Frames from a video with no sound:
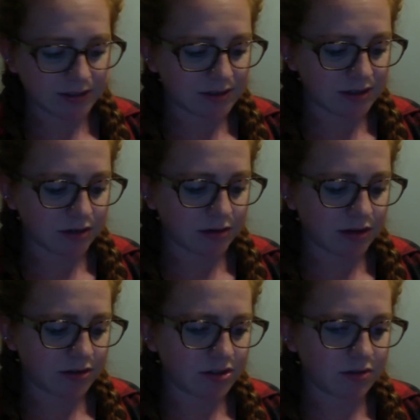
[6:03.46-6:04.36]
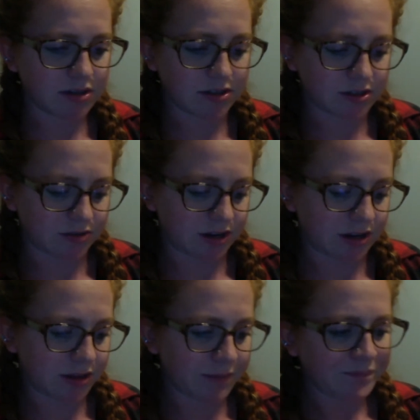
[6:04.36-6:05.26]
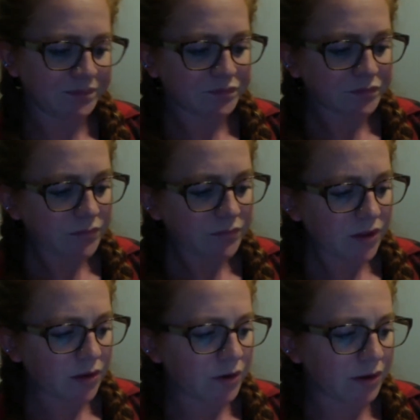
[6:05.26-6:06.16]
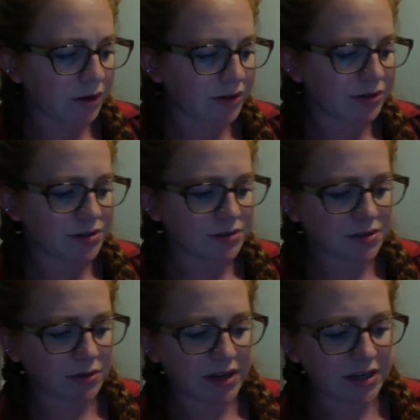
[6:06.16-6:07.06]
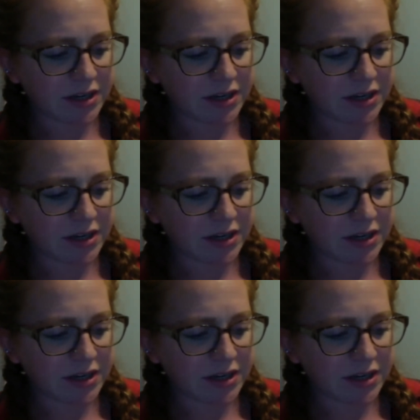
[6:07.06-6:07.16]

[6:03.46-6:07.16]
So don't hit strength. What I want you to do is go ahead and hit